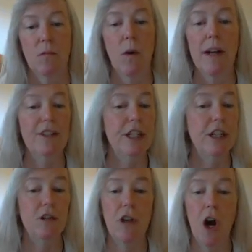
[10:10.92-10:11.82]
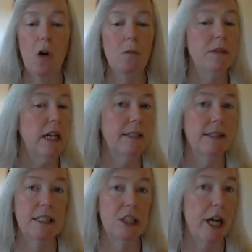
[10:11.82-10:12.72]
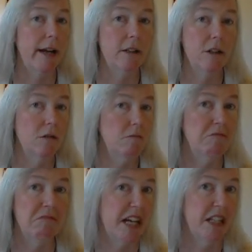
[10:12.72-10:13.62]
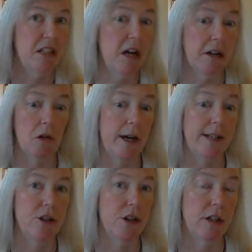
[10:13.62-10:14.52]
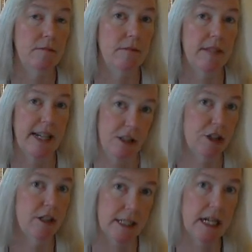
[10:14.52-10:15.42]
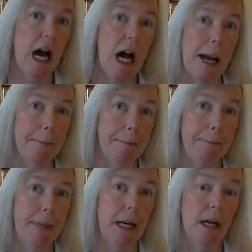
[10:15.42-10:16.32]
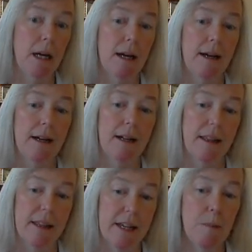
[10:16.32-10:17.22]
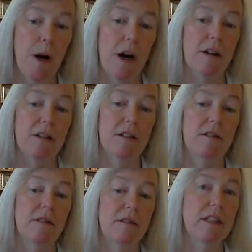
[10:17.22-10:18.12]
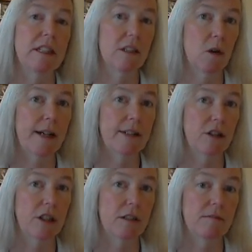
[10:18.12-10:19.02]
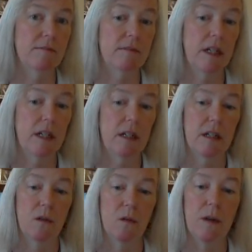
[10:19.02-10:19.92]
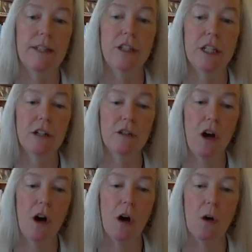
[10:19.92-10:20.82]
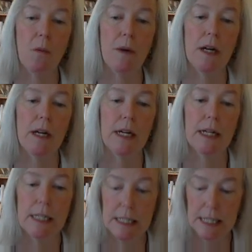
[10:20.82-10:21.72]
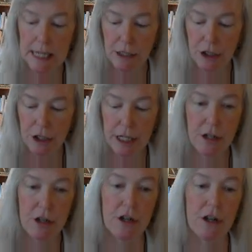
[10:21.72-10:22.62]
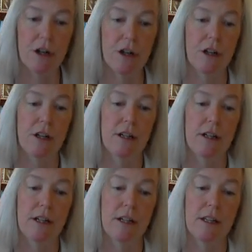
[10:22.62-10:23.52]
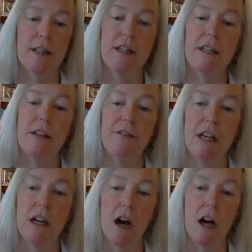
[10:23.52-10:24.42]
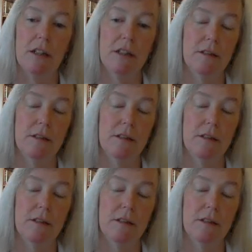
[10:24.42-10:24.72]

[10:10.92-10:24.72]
When she goes home doesn't change. That's not a question. That's just a time. This part is a question. When she goes home, does she turn the TV on?